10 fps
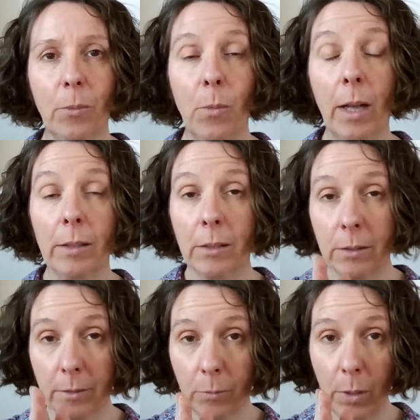Well,
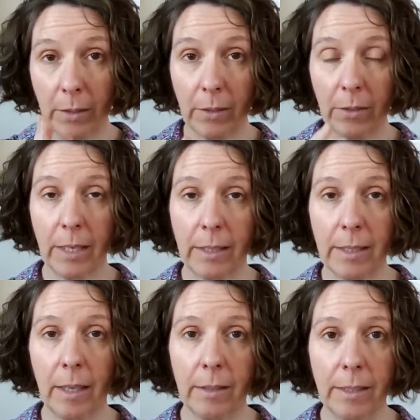one of the
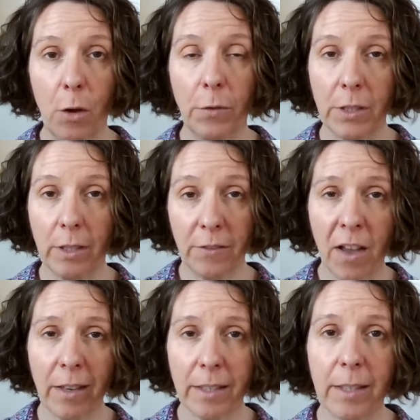things that is often
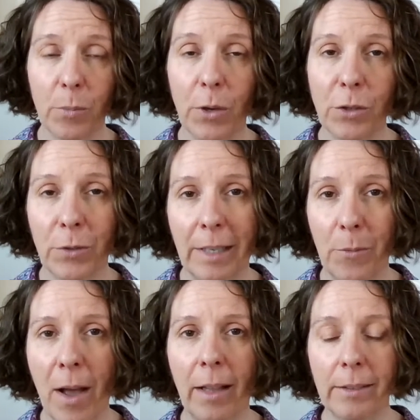advised and works
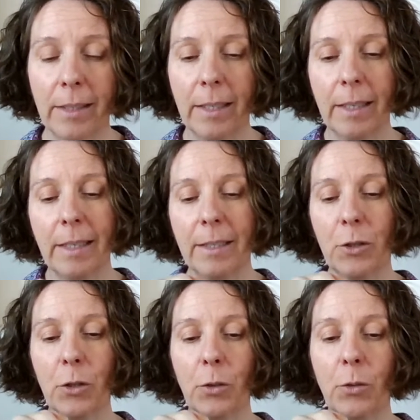really well is
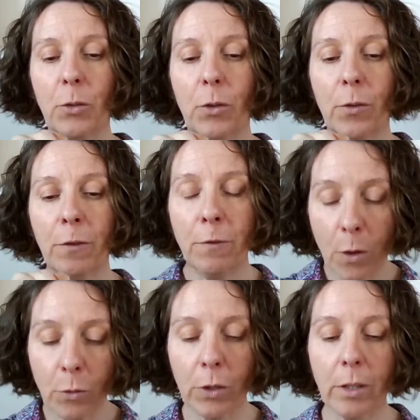to
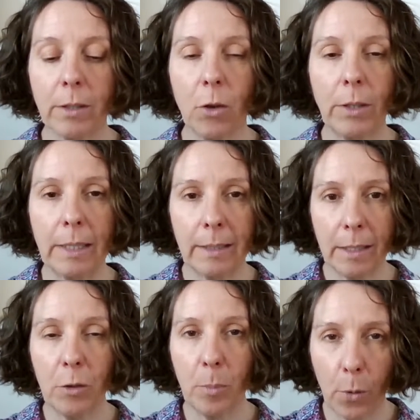focus on a
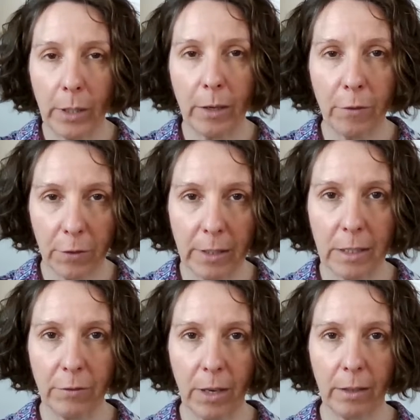single point in
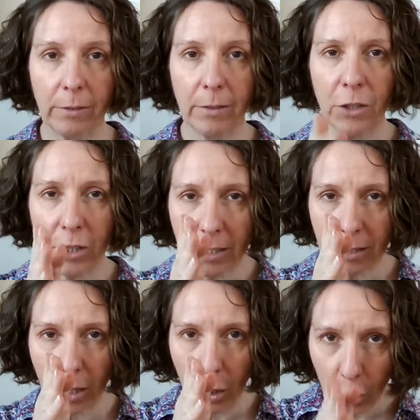front of you, to
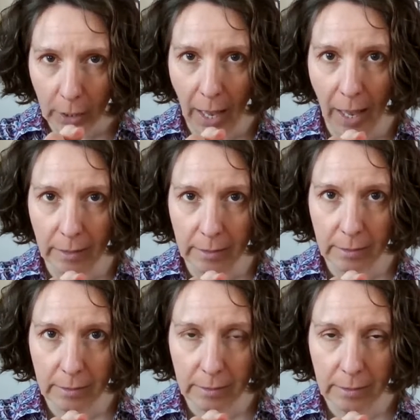just look ahead
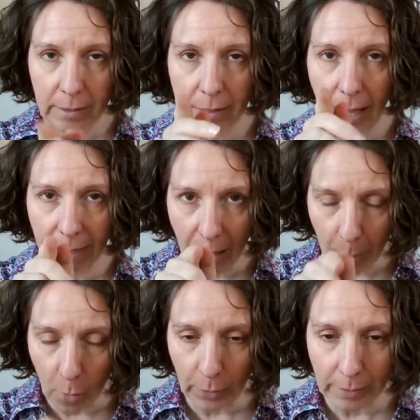at
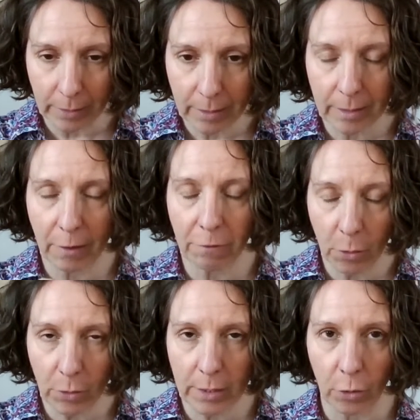that point, stay
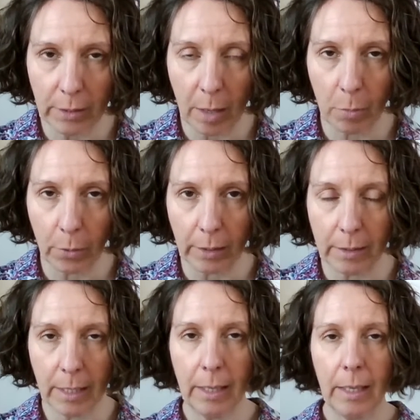focused on that point,